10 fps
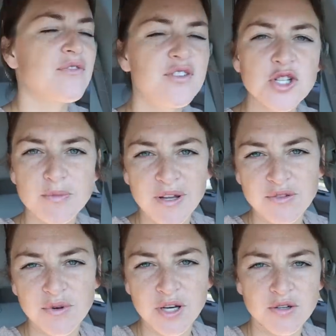and Fletcher, my
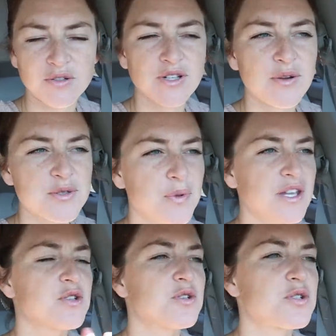three-year-old, I was
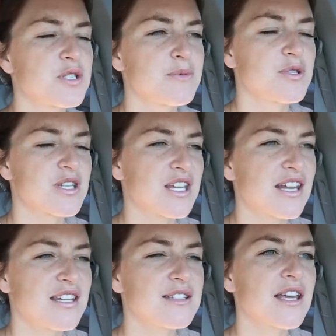playing children's music
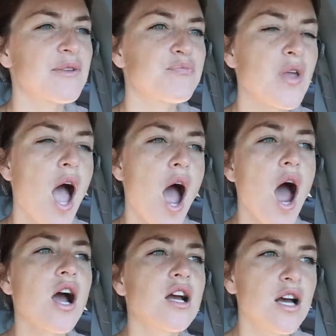and he's like,
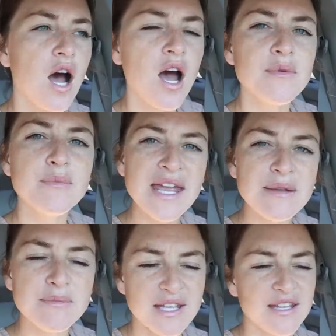God
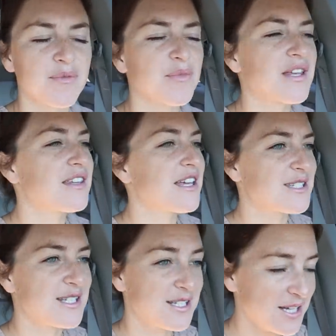made me. I'm like,
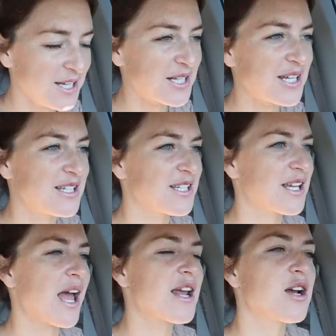yes, he did. And he's
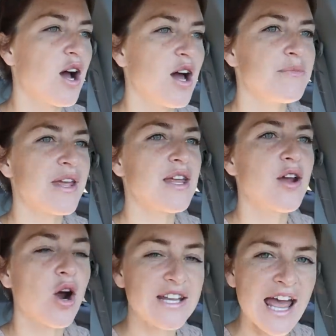like, and God
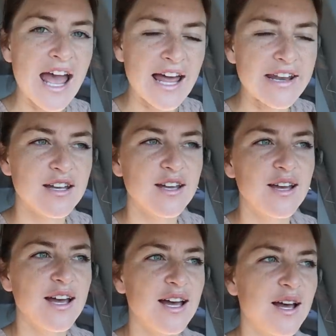made our dad.
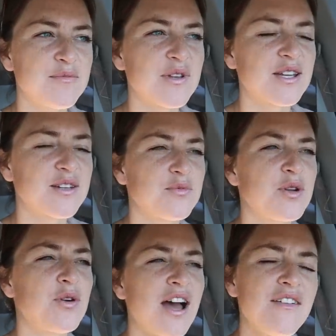I'm like, we
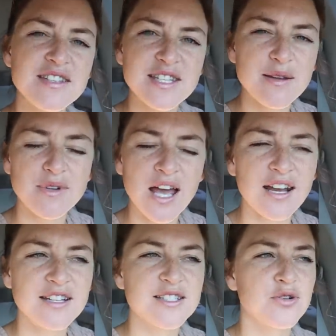don't have the same
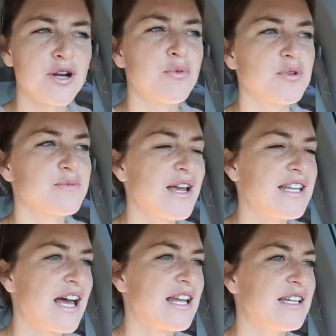dad. I said, Grandpa's my
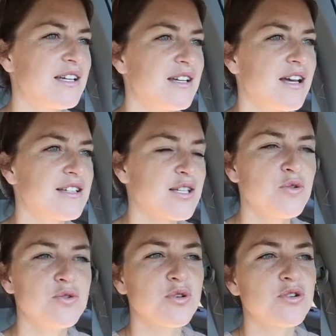dad. I said,
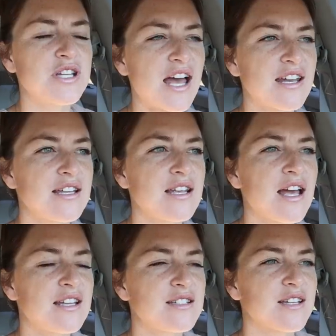who's your dad?
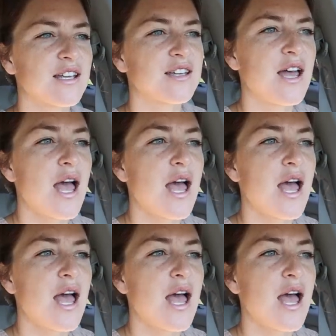And he's like,